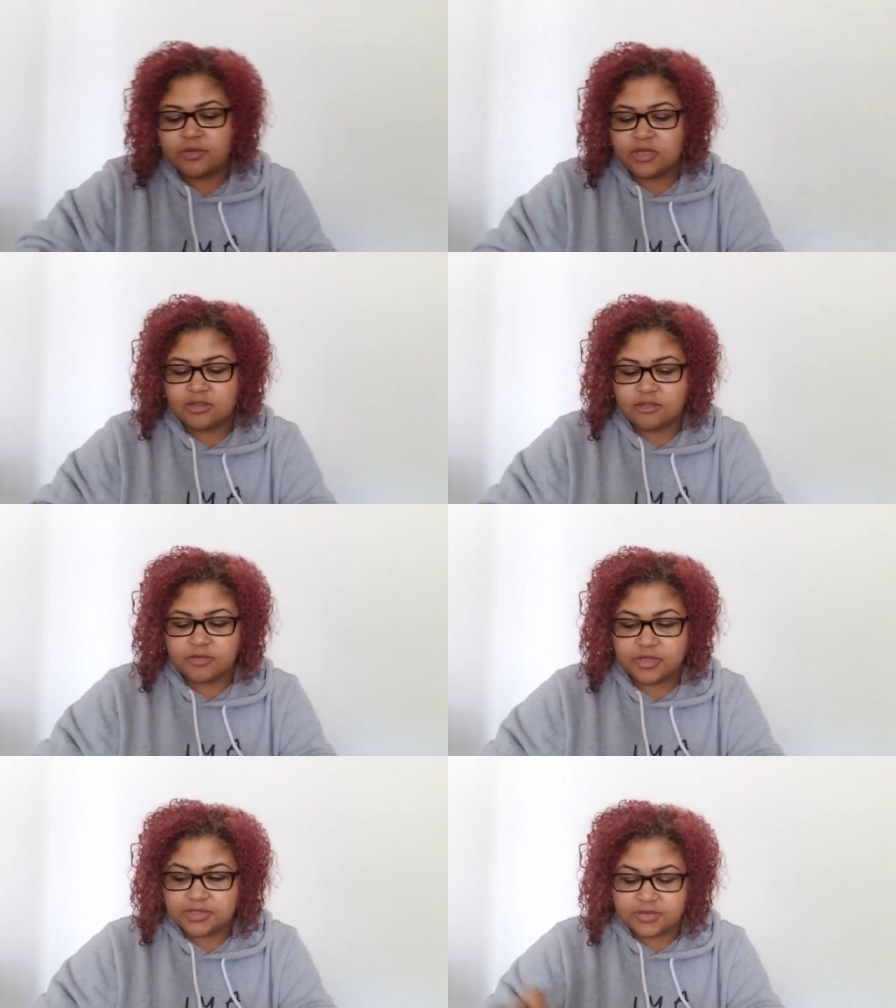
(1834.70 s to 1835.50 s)
we'll look at the
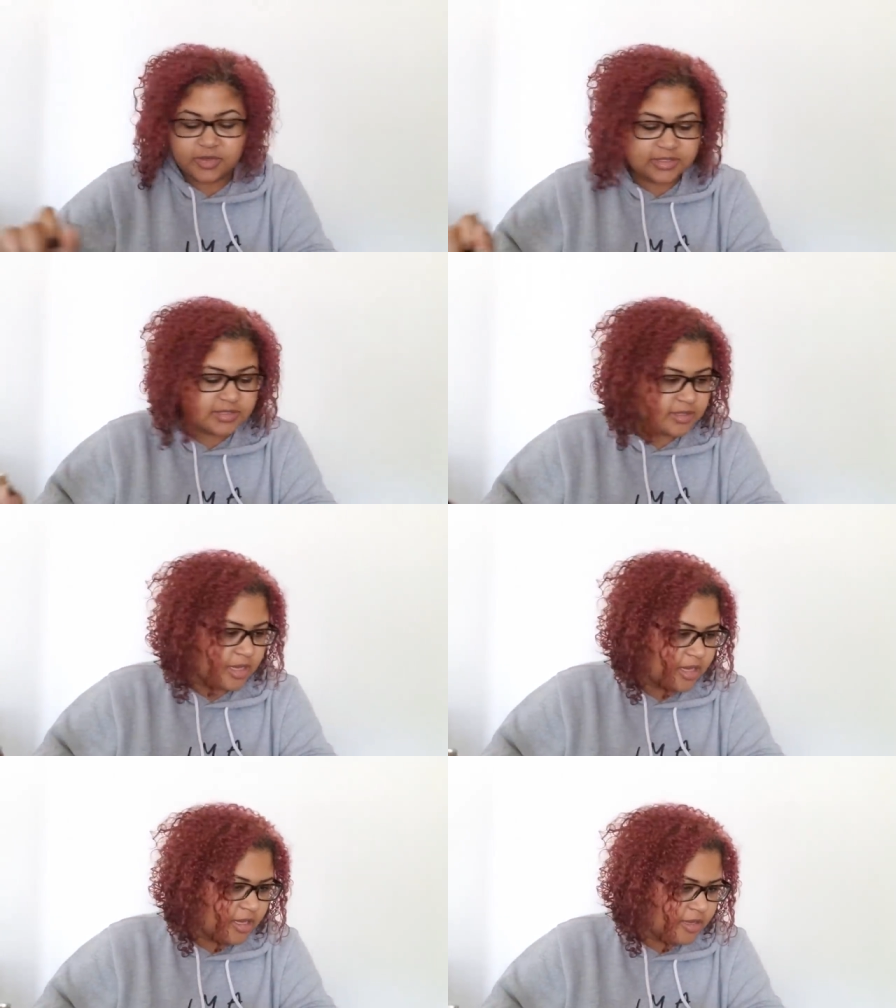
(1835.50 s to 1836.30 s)
Three of Swords.
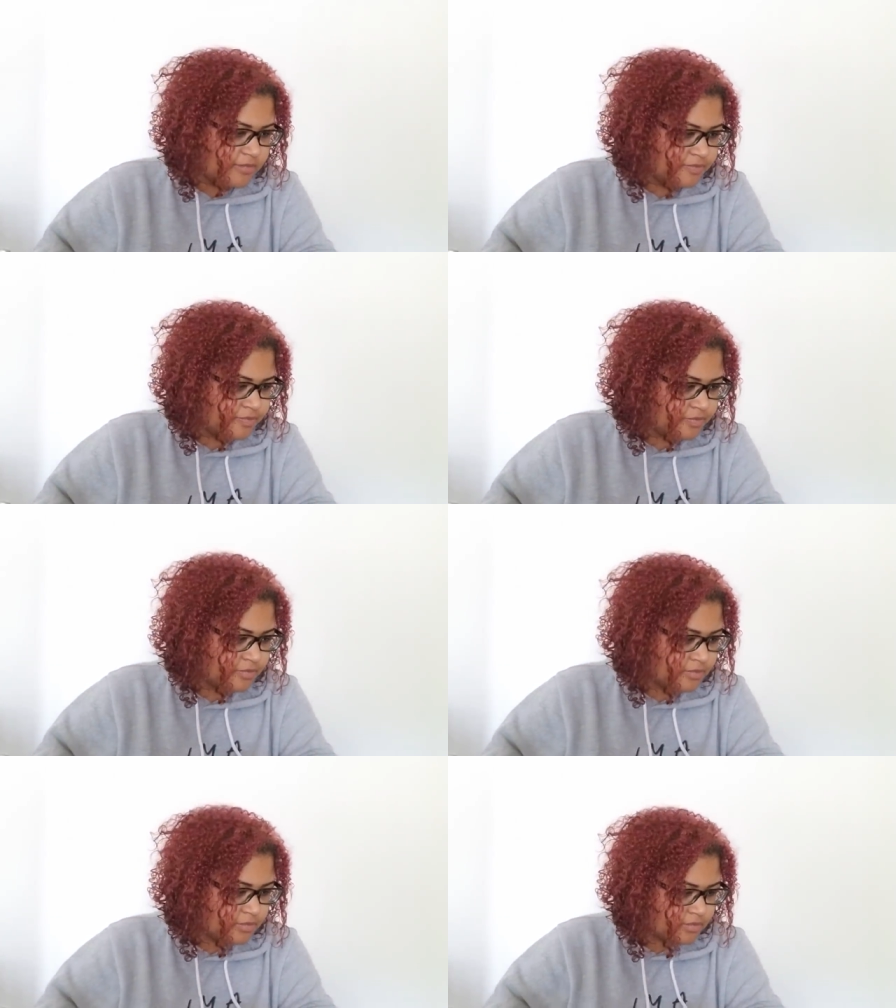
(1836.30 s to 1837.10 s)
Um,
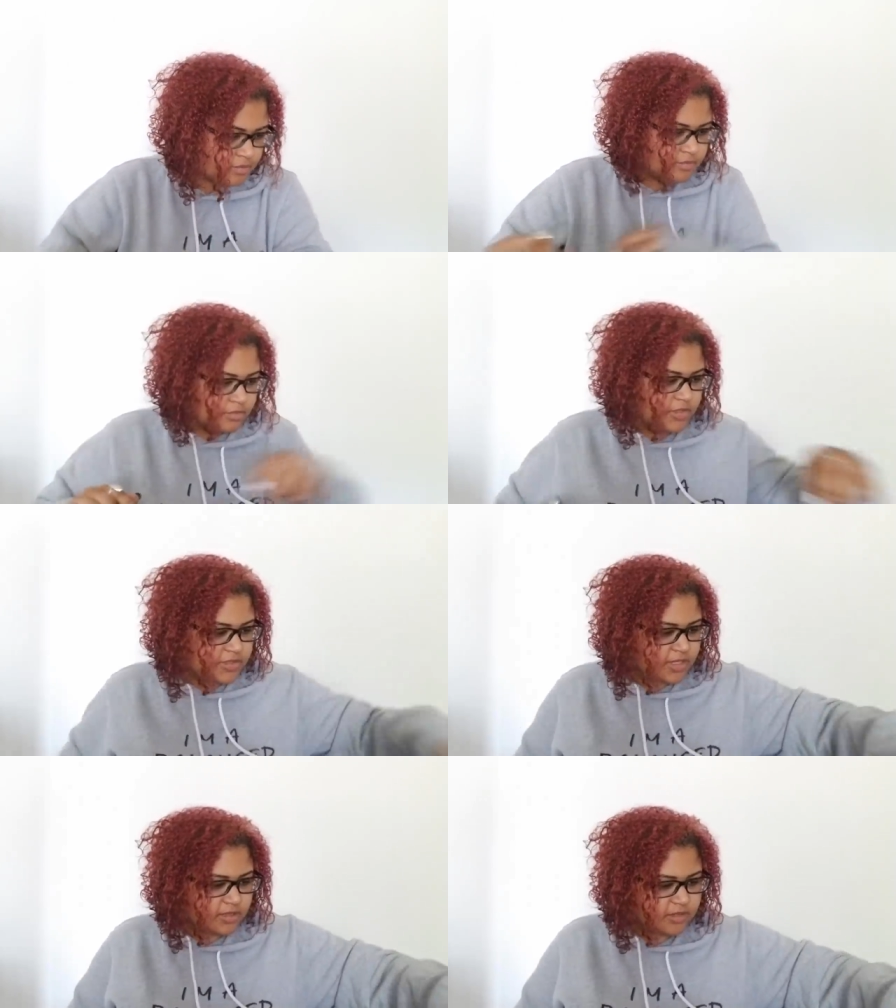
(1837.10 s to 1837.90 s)
use
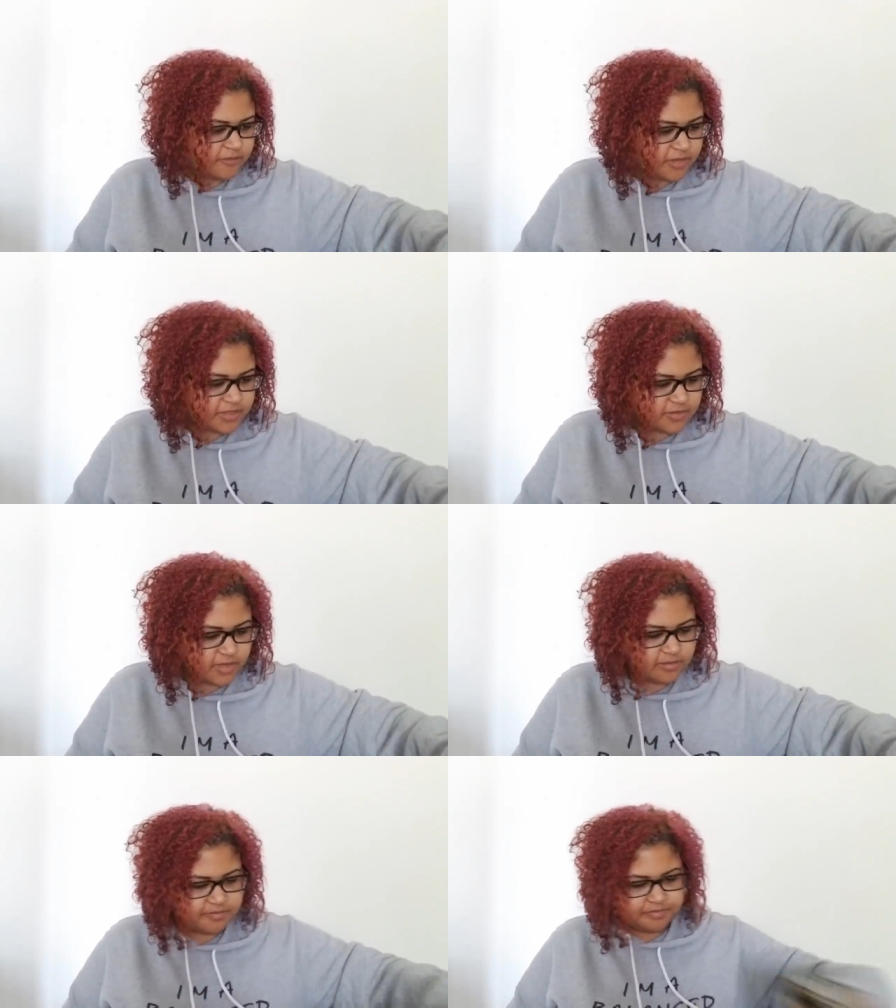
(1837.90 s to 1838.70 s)
Gilded for this one.